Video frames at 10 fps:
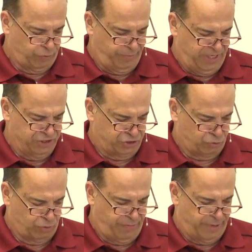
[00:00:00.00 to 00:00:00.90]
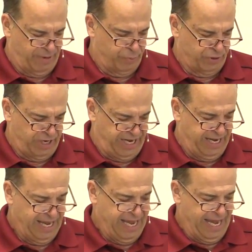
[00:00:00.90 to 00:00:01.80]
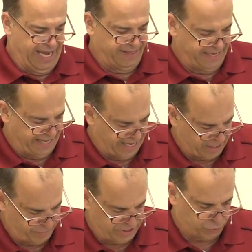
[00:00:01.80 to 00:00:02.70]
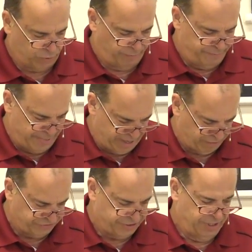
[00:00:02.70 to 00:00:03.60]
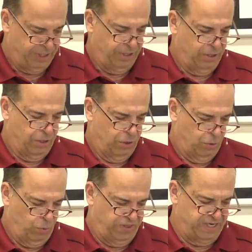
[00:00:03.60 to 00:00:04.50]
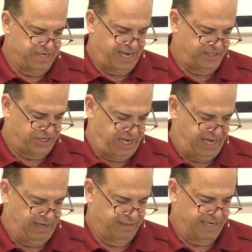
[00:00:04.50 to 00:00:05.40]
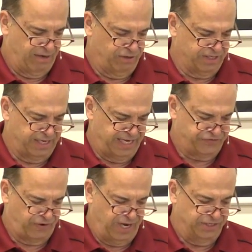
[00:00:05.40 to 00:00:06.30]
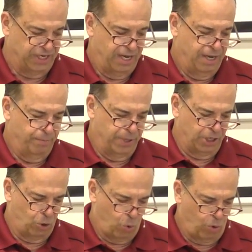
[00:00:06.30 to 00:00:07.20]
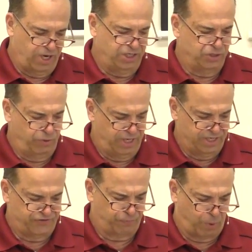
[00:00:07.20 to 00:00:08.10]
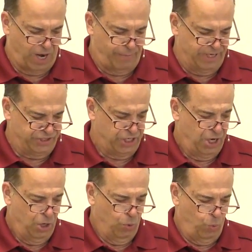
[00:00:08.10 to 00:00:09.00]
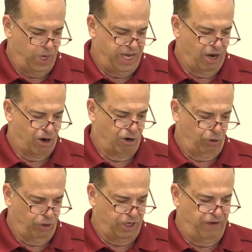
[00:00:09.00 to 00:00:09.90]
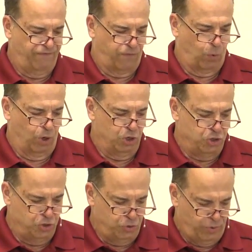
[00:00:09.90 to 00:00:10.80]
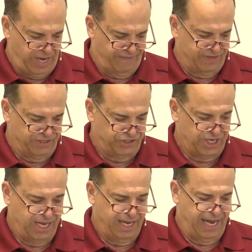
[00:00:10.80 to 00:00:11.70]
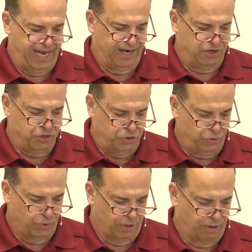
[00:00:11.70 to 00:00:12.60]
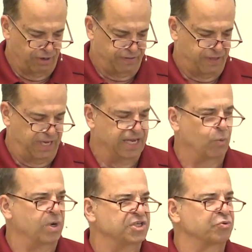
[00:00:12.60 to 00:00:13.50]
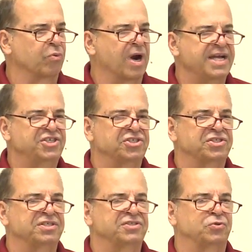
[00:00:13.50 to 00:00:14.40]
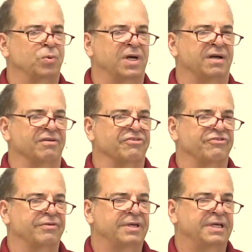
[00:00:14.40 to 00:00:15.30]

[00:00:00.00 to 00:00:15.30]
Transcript: will be destroyed by burning and the elements will melt with intense heat. Now look at the next phrase. But according to his promise, we are looking for new heavens and a new earth in which righteousness dwells.